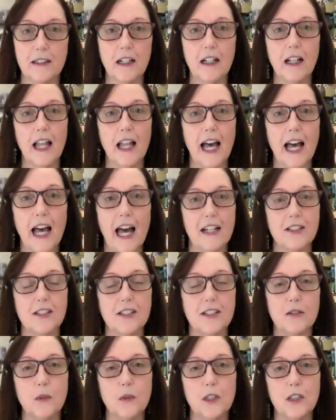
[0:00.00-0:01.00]
class
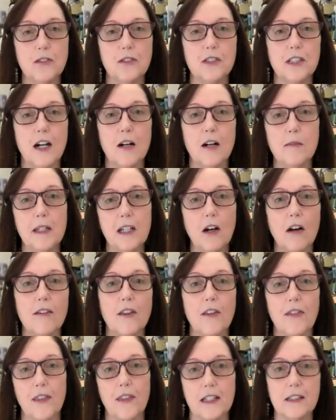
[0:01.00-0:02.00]
and will you tell me all the
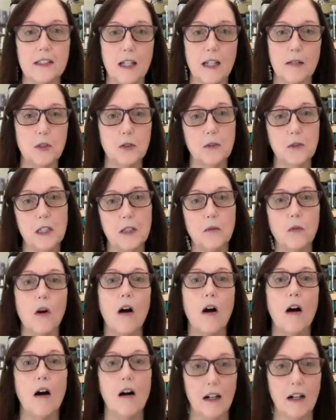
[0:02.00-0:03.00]
things i'm doing
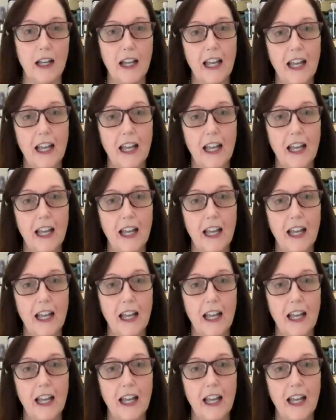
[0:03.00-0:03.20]
wrong